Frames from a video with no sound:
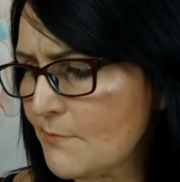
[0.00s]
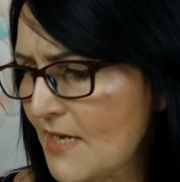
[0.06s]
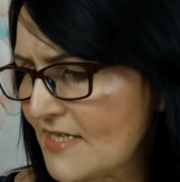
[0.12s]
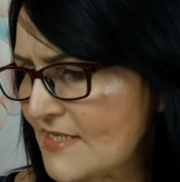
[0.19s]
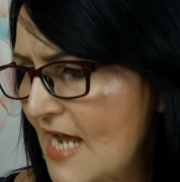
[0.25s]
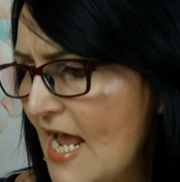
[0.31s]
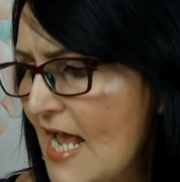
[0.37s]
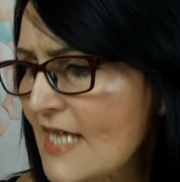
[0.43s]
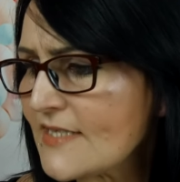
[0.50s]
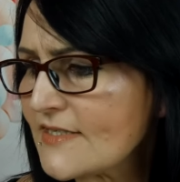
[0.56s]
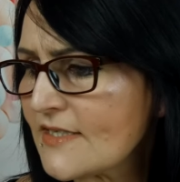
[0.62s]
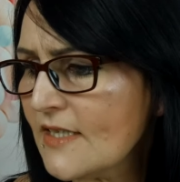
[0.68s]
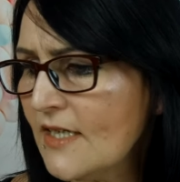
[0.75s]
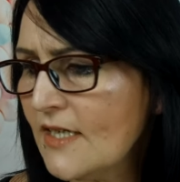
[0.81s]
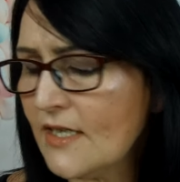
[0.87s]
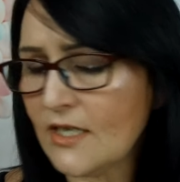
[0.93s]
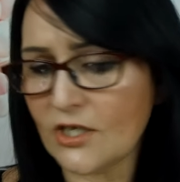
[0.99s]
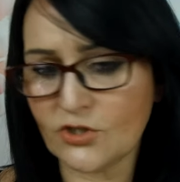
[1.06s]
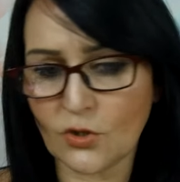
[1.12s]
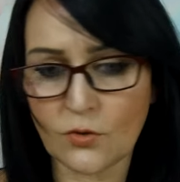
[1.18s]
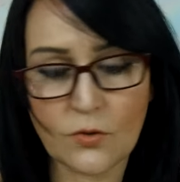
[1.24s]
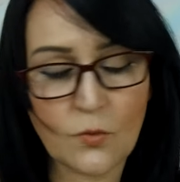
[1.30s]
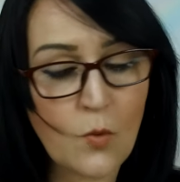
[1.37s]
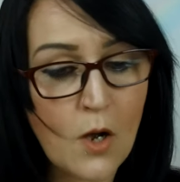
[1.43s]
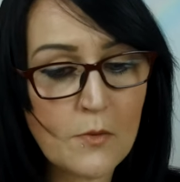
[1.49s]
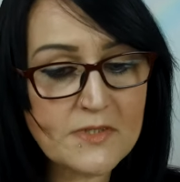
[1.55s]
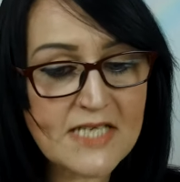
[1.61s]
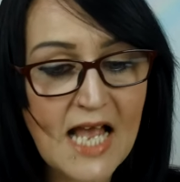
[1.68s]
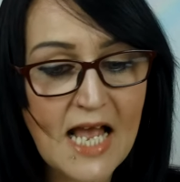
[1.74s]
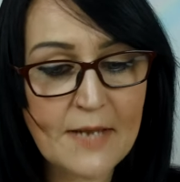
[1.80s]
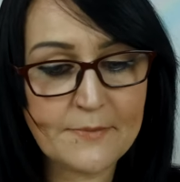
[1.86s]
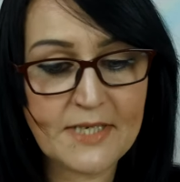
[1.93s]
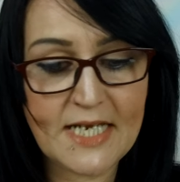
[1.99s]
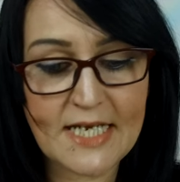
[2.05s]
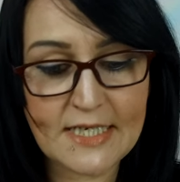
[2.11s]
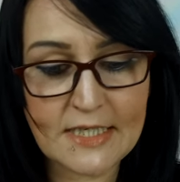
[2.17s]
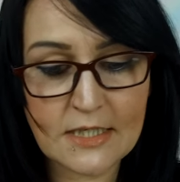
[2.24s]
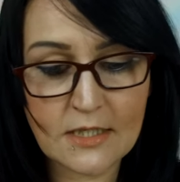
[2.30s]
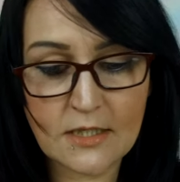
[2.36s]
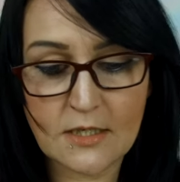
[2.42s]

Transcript: desk. I don't know what was happening.